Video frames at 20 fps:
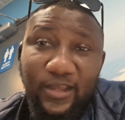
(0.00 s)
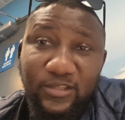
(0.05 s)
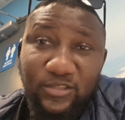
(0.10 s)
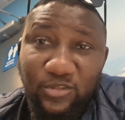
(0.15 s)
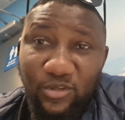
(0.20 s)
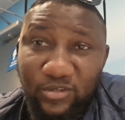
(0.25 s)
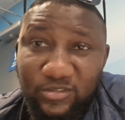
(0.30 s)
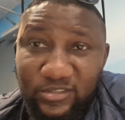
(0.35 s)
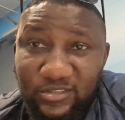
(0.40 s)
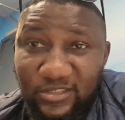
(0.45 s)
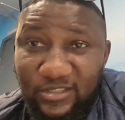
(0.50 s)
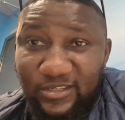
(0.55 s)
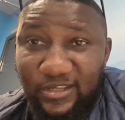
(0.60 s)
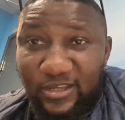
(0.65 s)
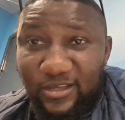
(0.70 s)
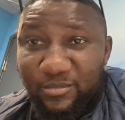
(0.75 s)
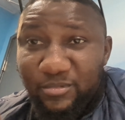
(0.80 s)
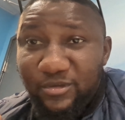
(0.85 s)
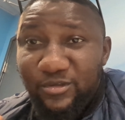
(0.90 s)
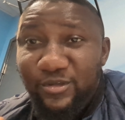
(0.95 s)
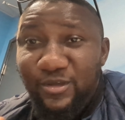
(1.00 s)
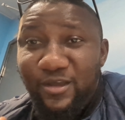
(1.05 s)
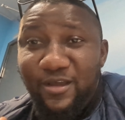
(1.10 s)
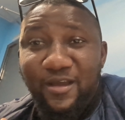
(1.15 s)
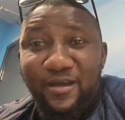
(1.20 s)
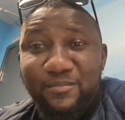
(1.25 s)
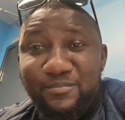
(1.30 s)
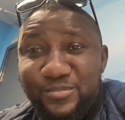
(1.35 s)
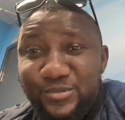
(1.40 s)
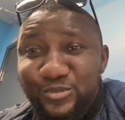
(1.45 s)
I talk say the
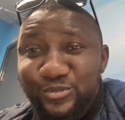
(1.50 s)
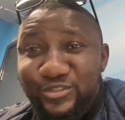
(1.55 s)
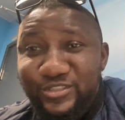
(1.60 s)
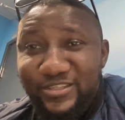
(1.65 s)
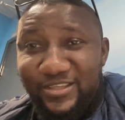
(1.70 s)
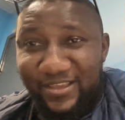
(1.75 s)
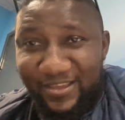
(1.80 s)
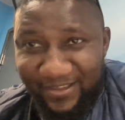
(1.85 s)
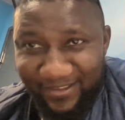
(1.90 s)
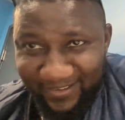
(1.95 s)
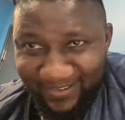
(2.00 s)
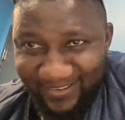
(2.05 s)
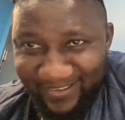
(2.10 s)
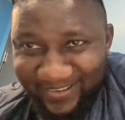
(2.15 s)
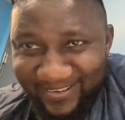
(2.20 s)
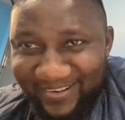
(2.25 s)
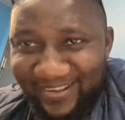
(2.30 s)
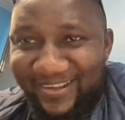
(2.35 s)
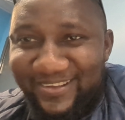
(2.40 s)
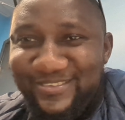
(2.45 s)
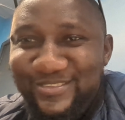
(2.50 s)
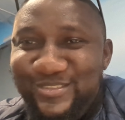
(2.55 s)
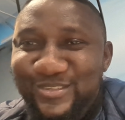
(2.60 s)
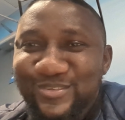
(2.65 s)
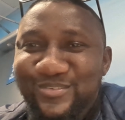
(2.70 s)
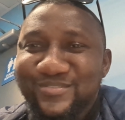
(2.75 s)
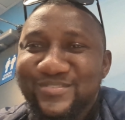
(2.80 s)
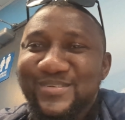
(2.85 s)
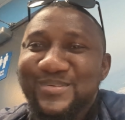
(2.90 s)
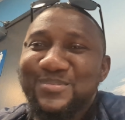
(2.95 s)
abuse hell out
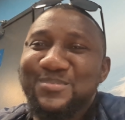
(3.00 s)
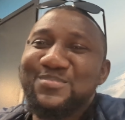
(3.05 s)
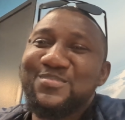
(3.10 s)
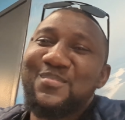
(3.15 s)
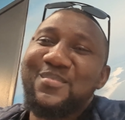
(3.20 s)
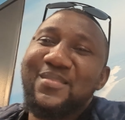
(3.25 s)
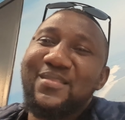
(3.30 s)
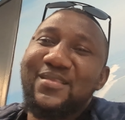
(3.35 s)
of him.